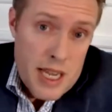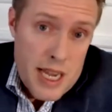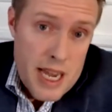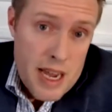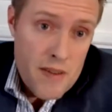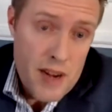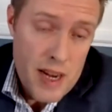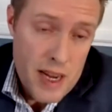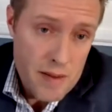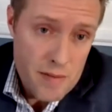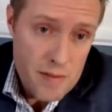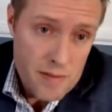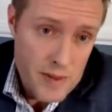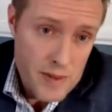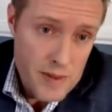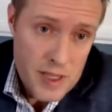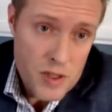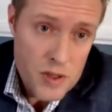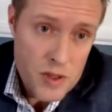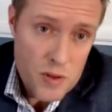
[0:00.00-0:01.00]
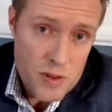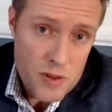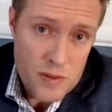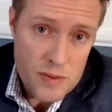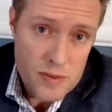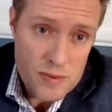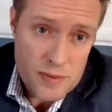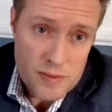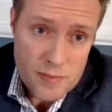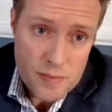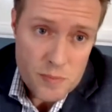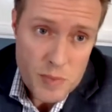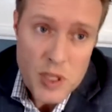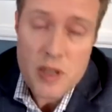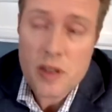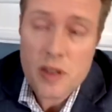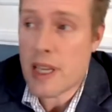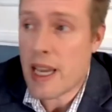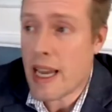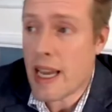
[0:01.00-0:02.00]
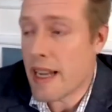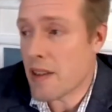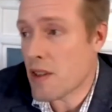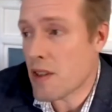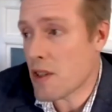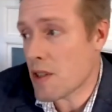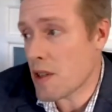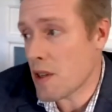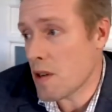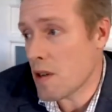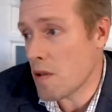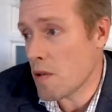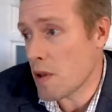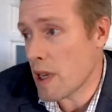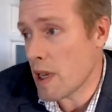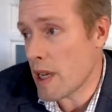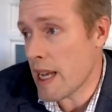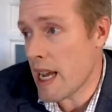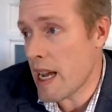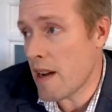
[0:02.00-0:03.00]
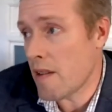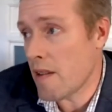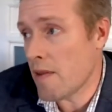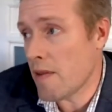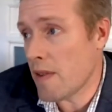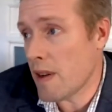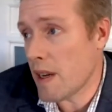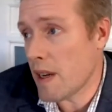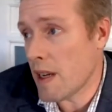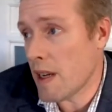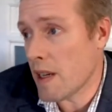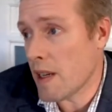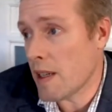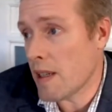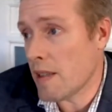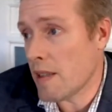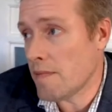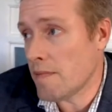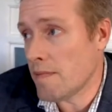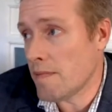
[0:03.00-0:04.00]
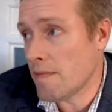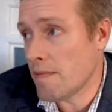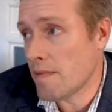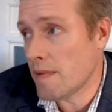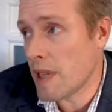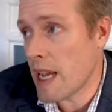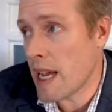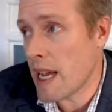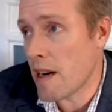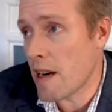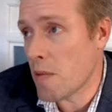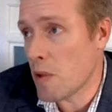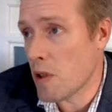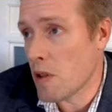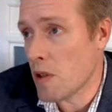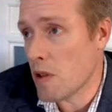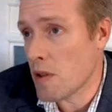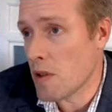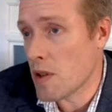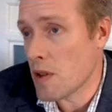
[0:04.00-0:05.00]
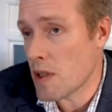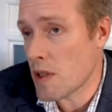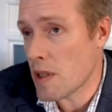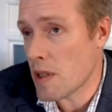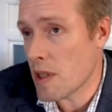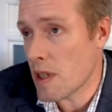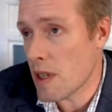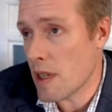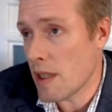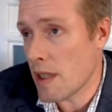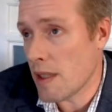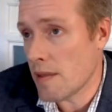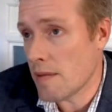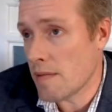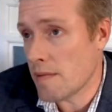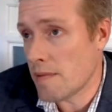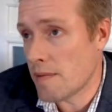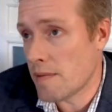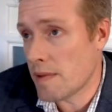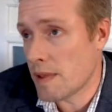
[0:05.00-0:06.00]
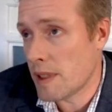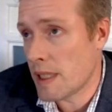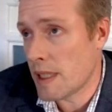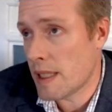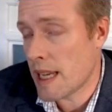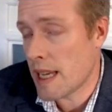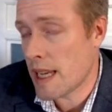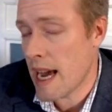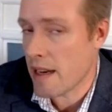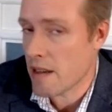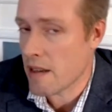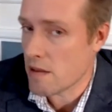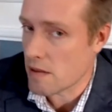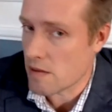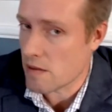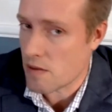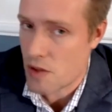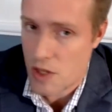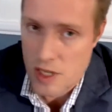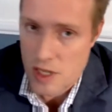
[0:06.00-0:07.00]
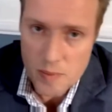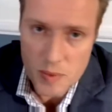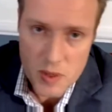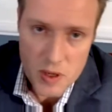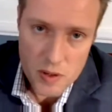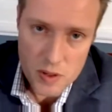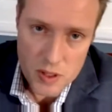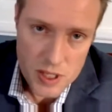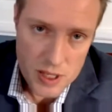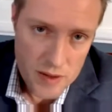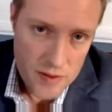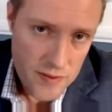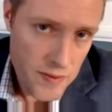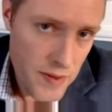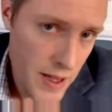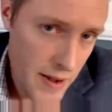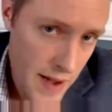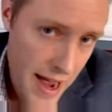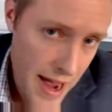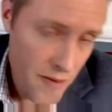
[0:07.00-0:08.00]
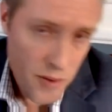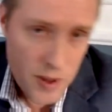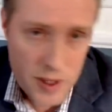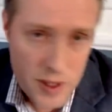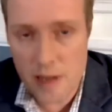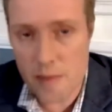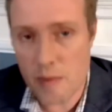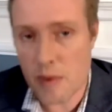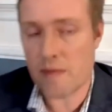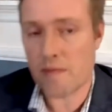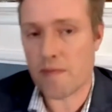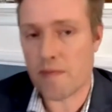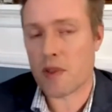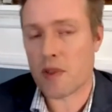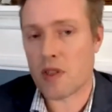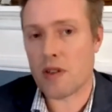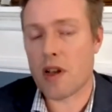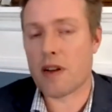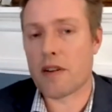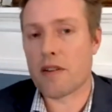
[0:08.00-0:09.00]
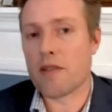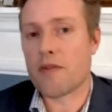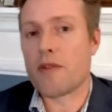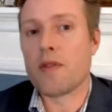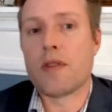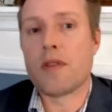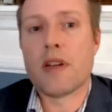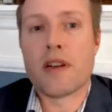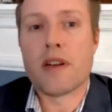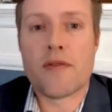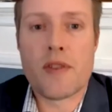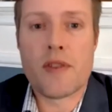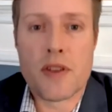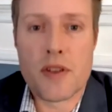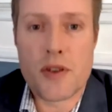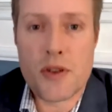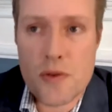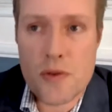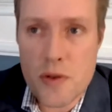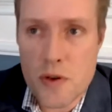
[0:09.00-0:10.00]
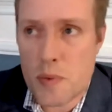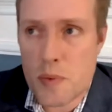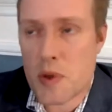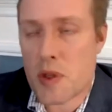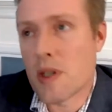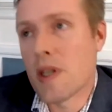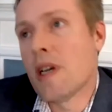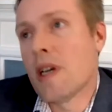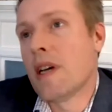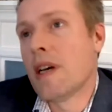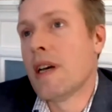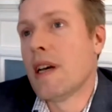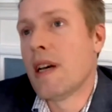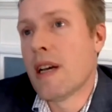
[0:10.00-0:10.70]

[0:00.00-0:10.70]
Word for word: They haven't had any sort of meal yet, so they have uh, animals, uh, cattle, sheep, goats. They they have with them. They slaughter a few there to feed the troops.